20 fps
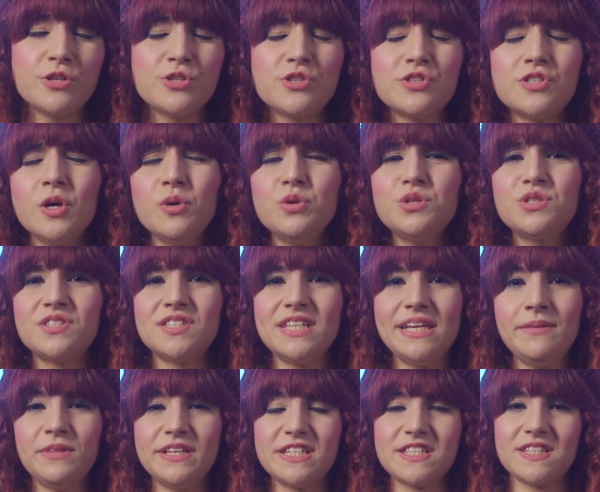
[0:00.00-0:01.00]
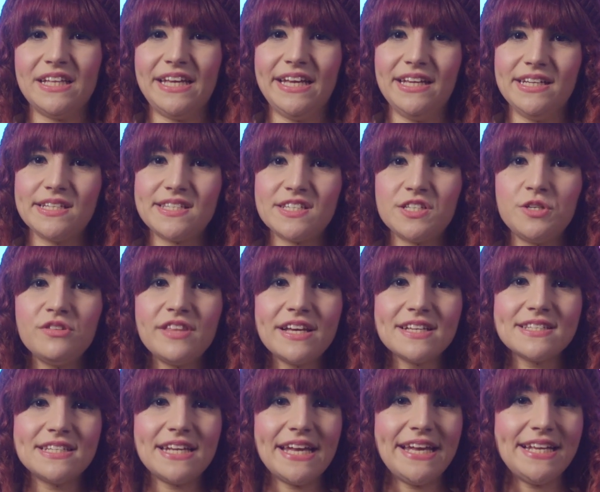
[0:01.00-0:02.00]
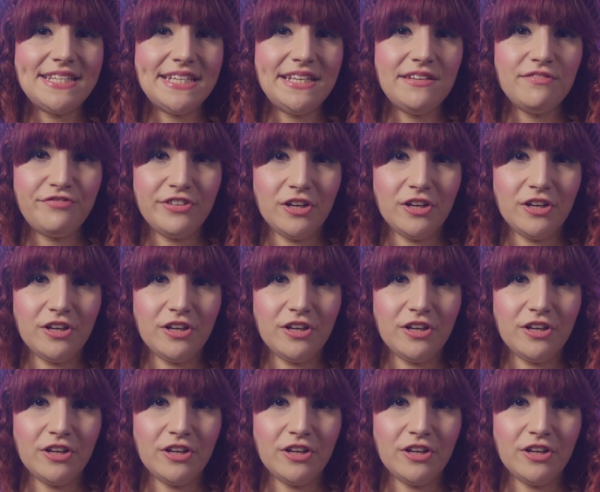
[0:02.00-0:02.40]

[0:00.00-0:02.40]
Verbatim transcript: so seamlessly in his 2018